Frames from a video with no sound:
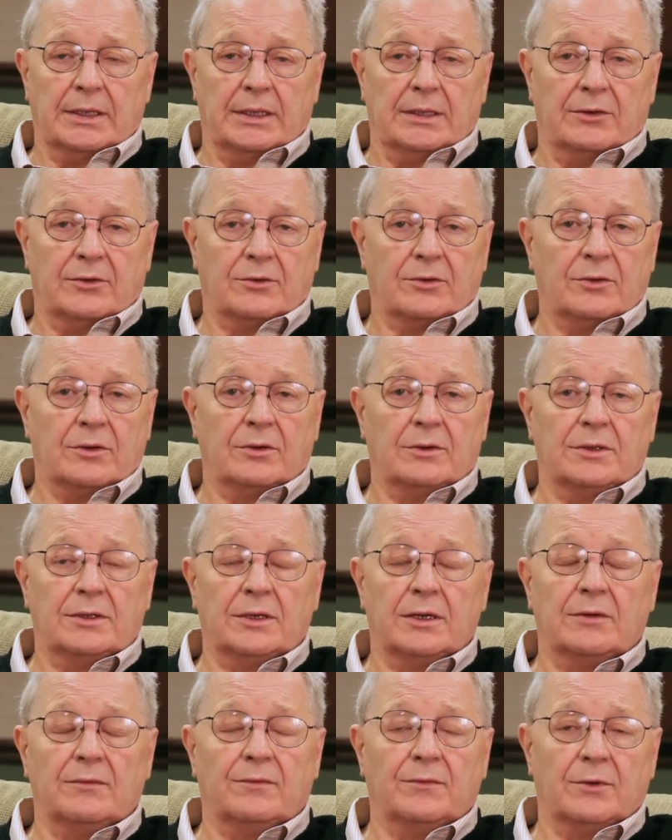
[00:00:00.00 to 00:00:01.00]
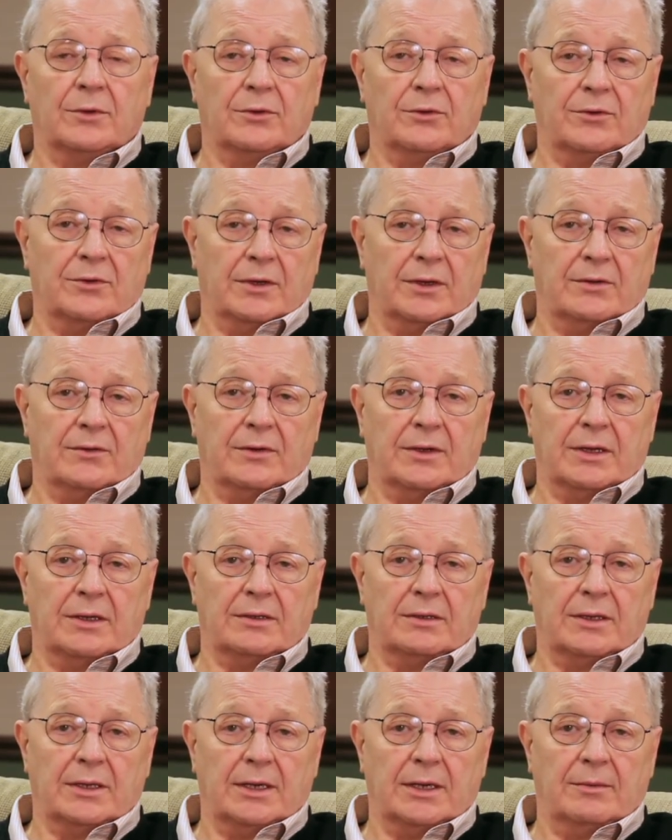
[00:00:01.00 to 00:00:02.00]
and it's grown tenfold since
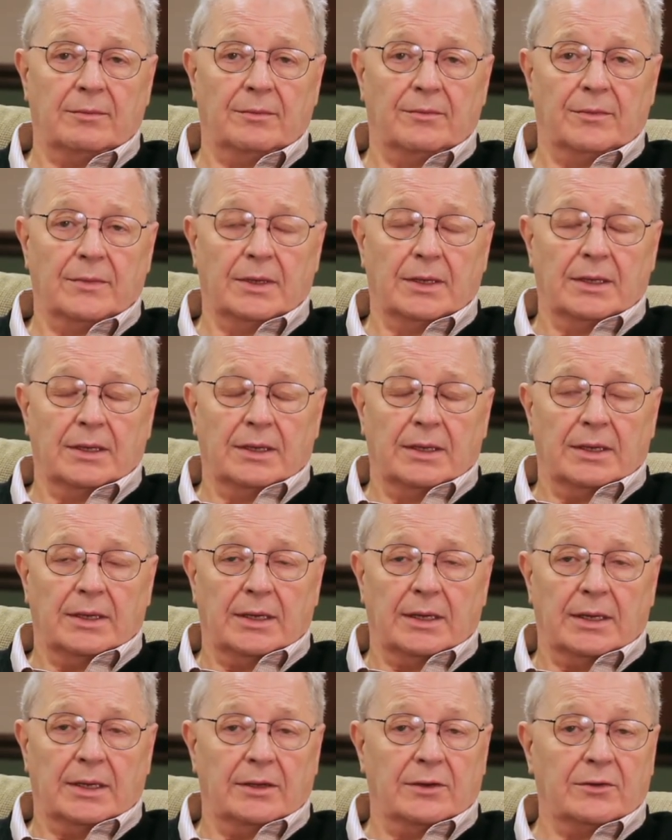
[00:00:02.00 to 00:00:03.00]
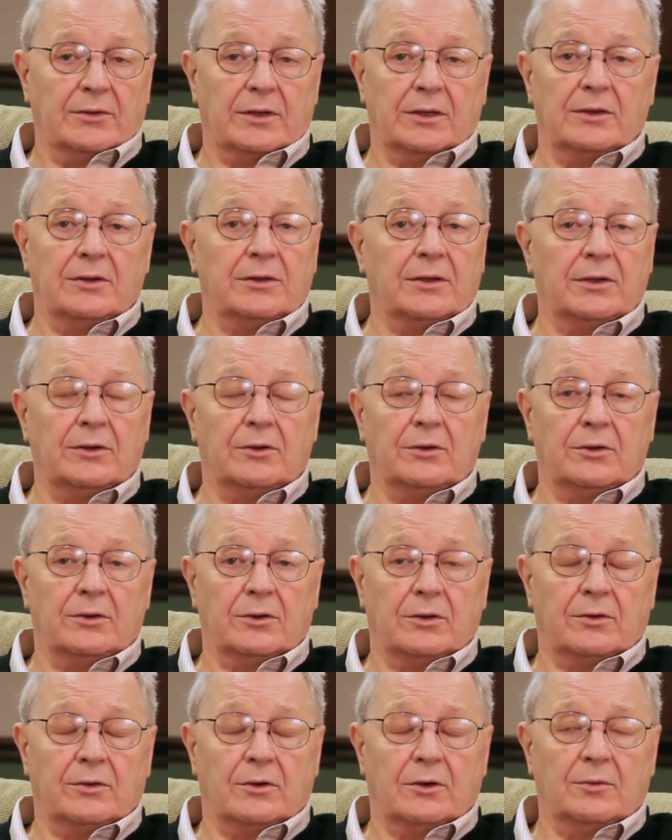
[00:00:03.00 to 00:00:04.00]
that time, and it's continuing
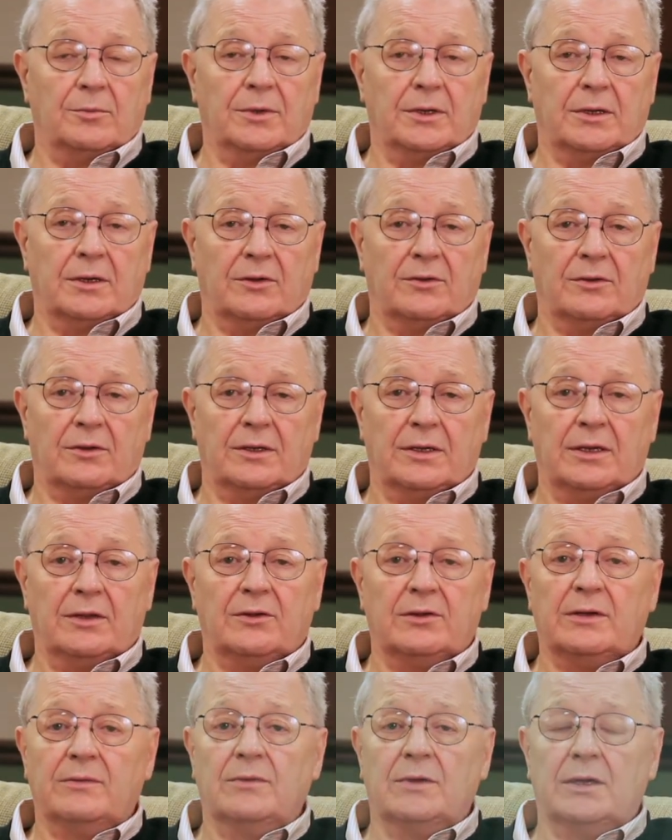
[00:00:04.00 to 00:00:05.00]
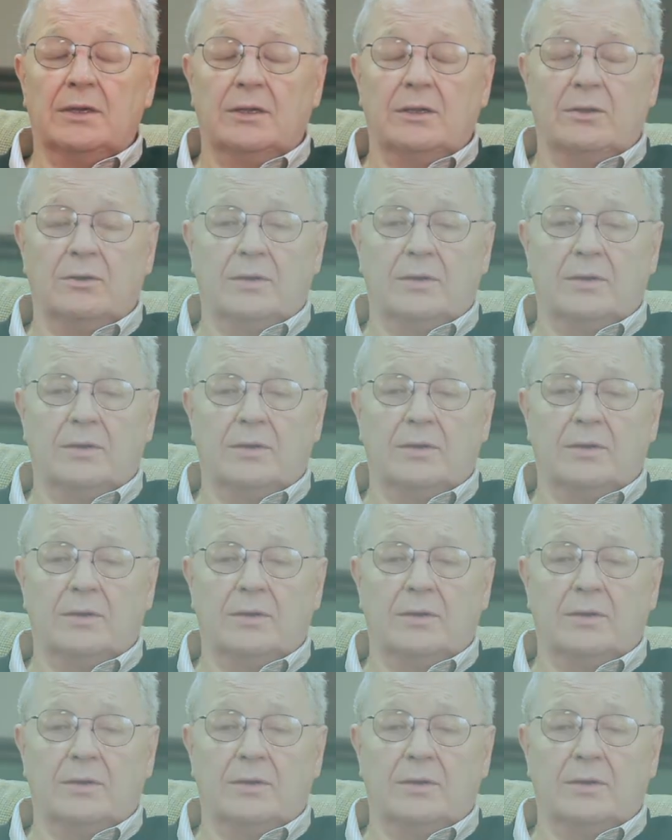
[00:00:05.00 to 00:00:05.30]
to grow because the need is even getting